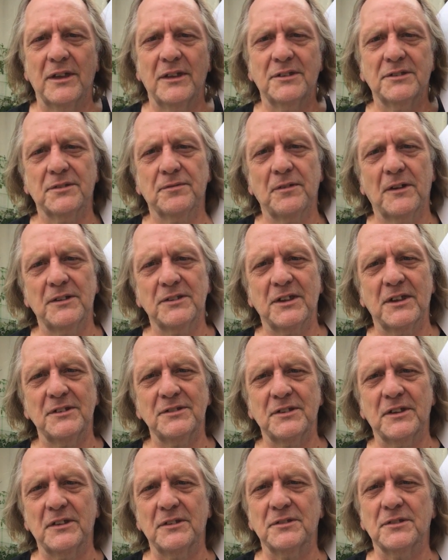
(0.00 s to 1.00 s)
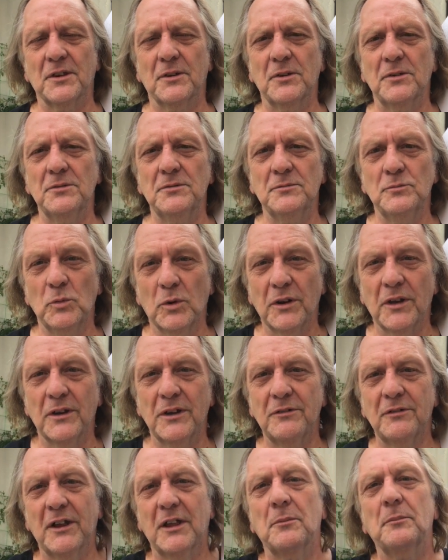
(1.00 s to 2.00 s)
It's fantastic. So, would
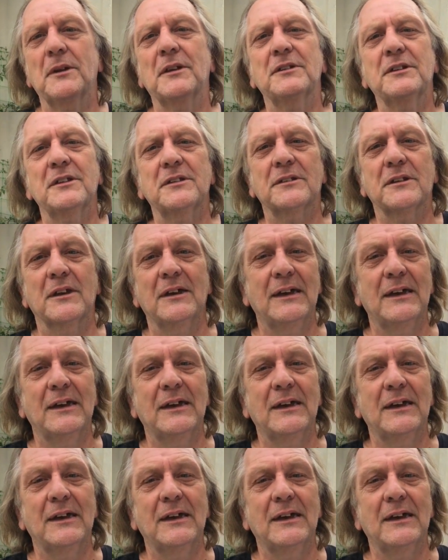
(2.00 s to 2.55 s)
I recommend it?